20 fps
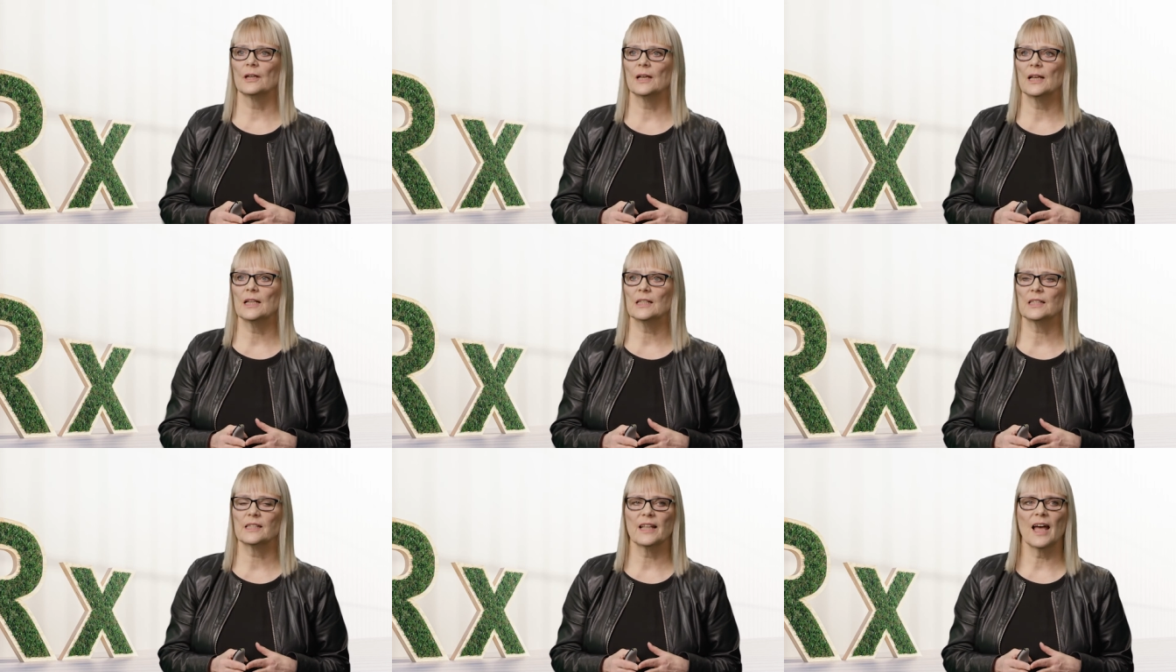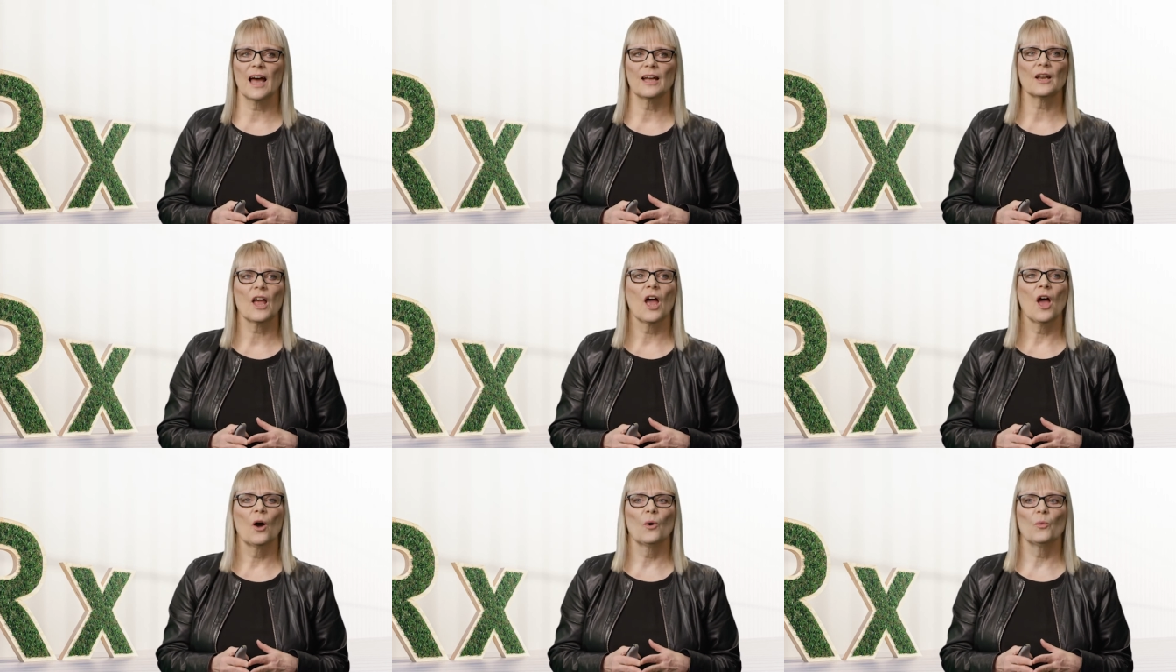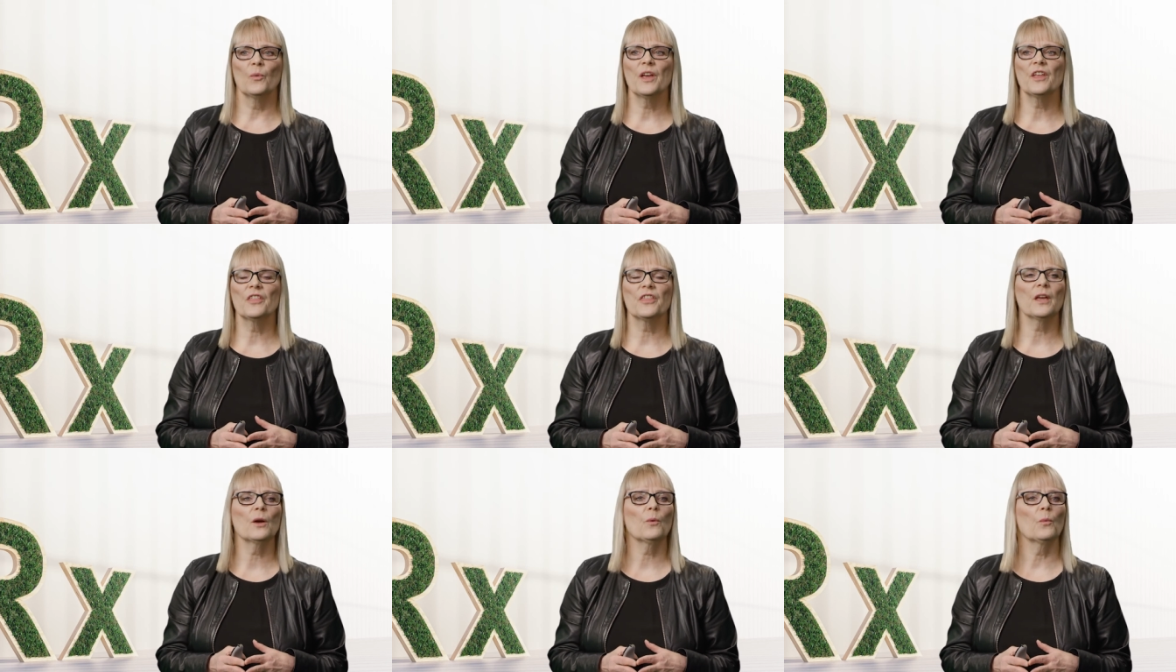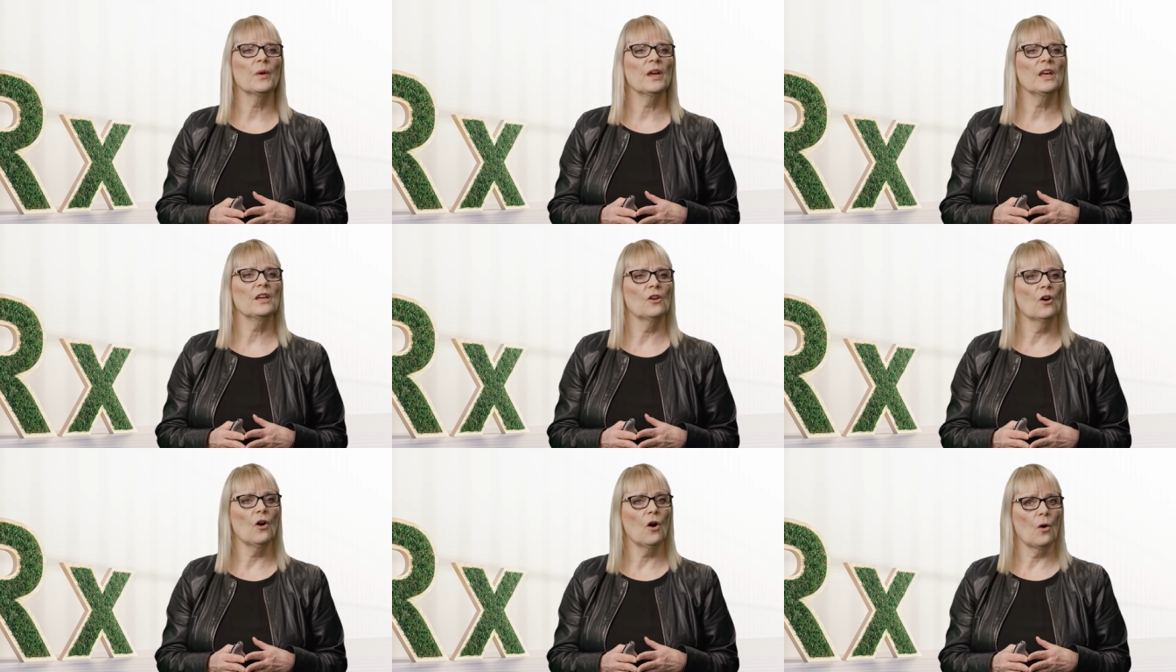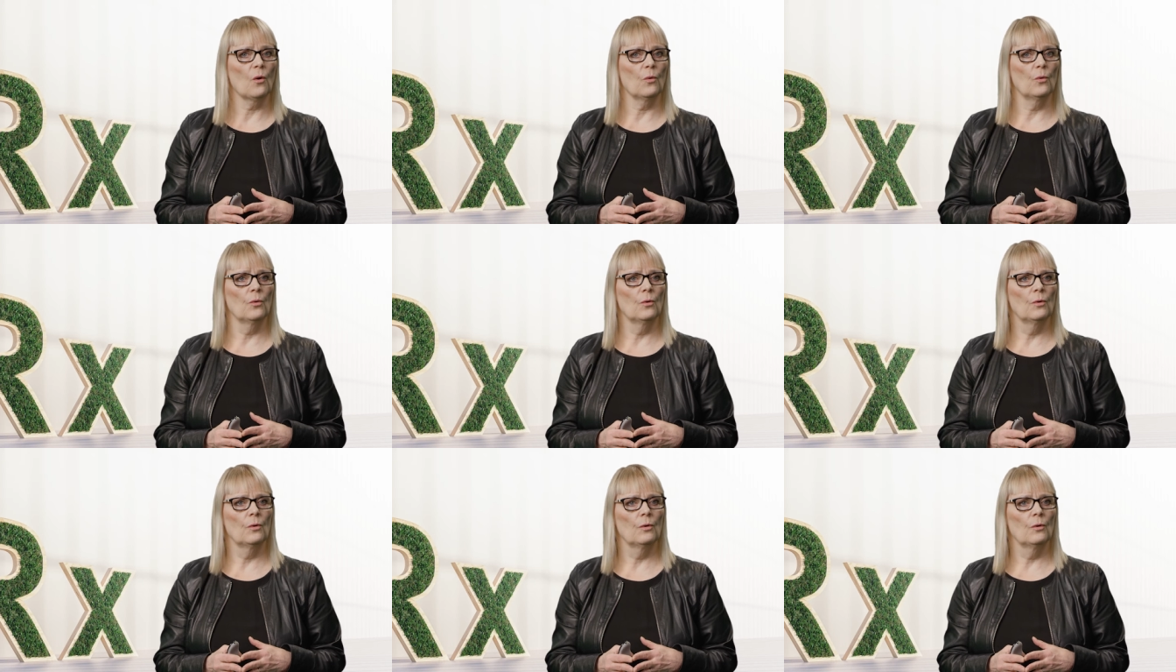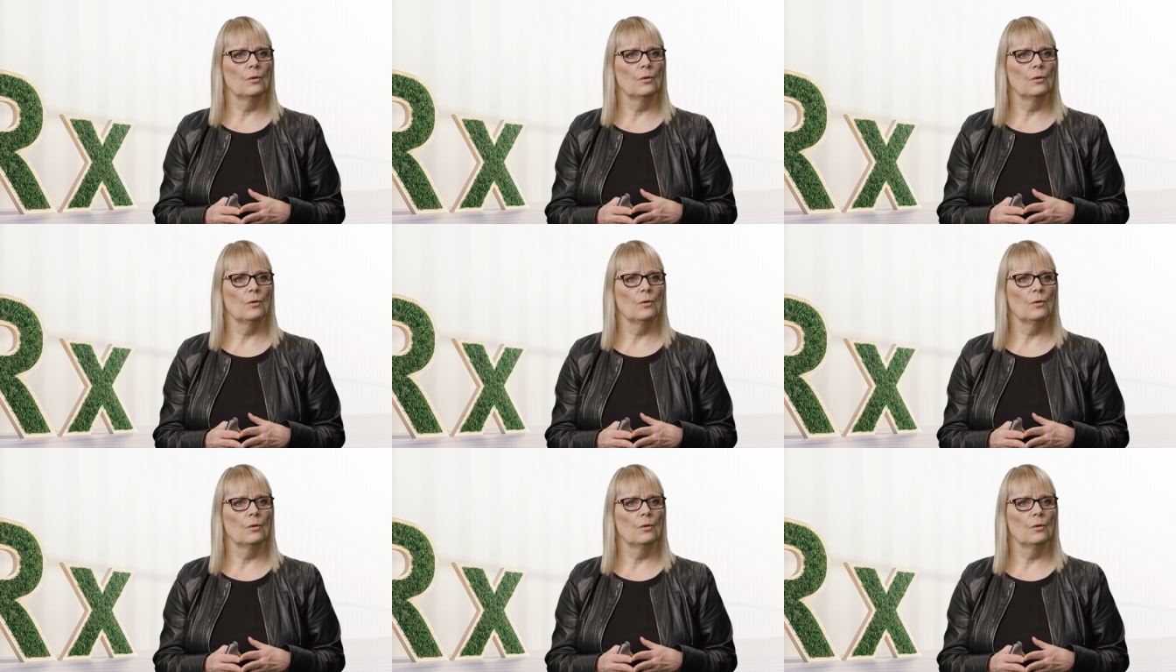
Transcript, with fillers: is that we think we know,